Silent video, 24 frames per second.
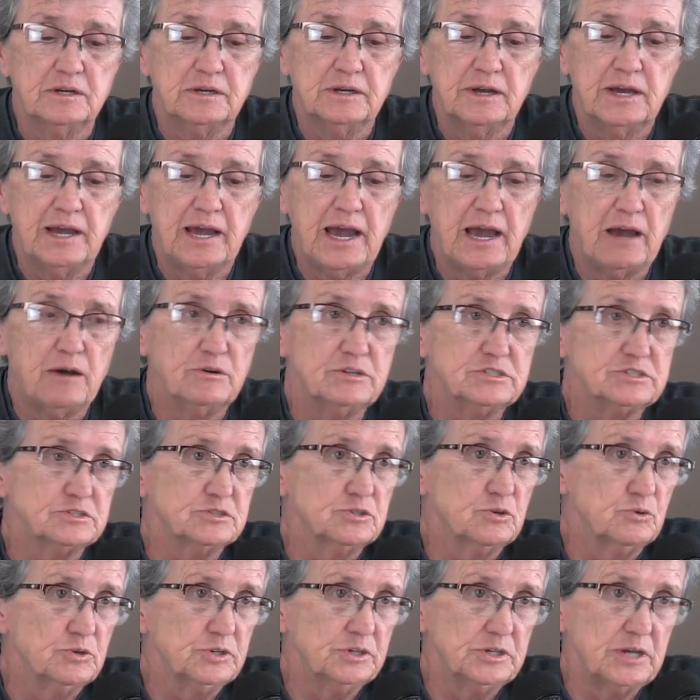how it's
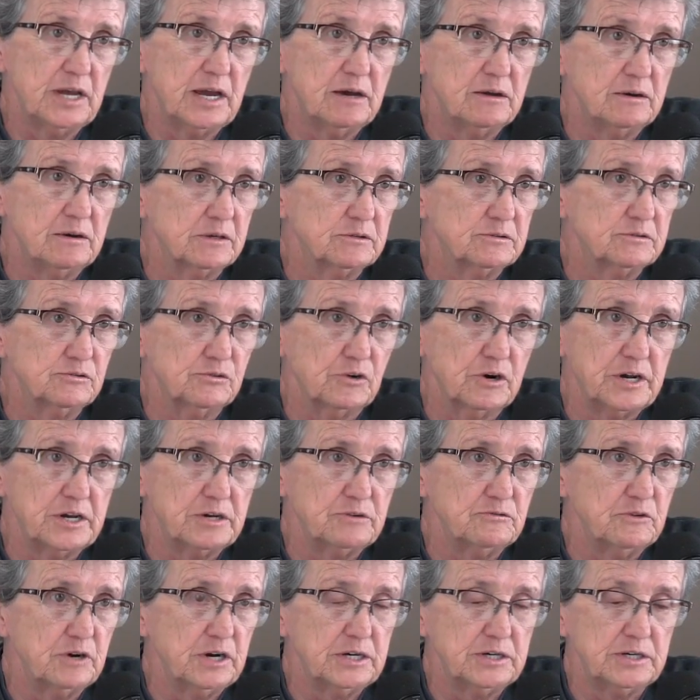going down a drain
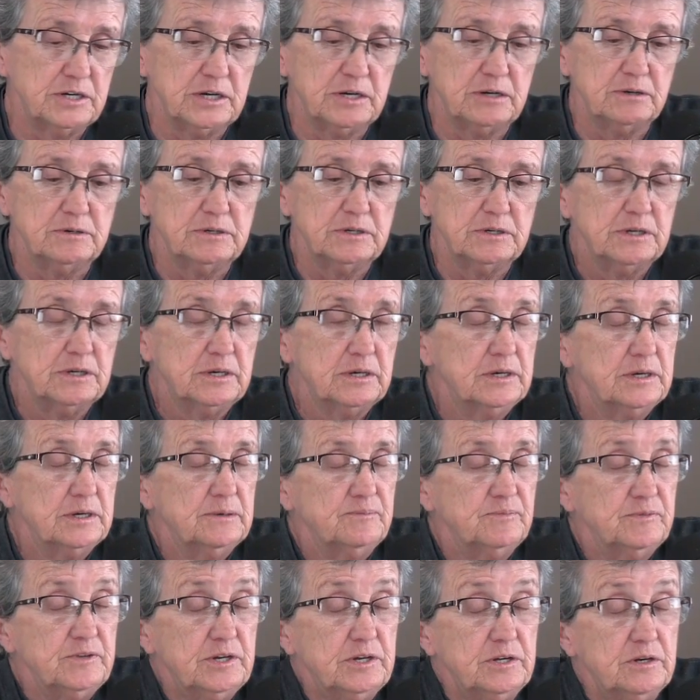right now,
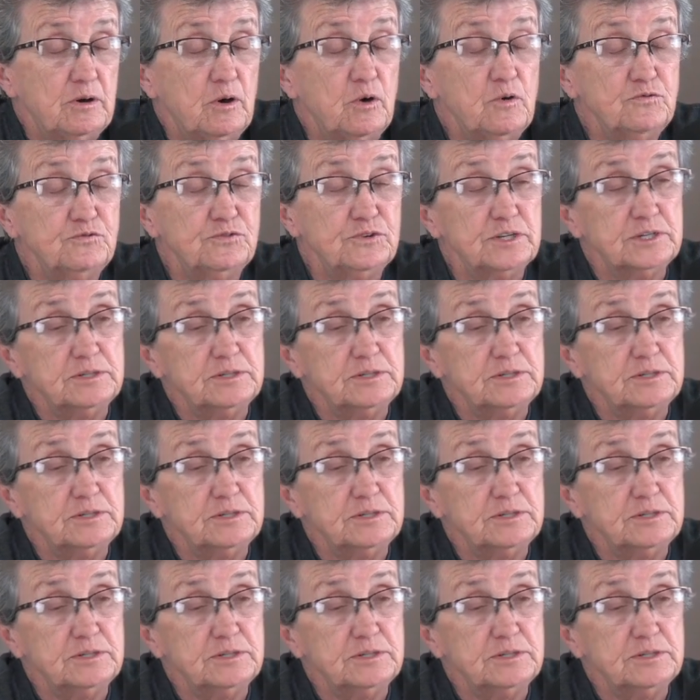and hopefully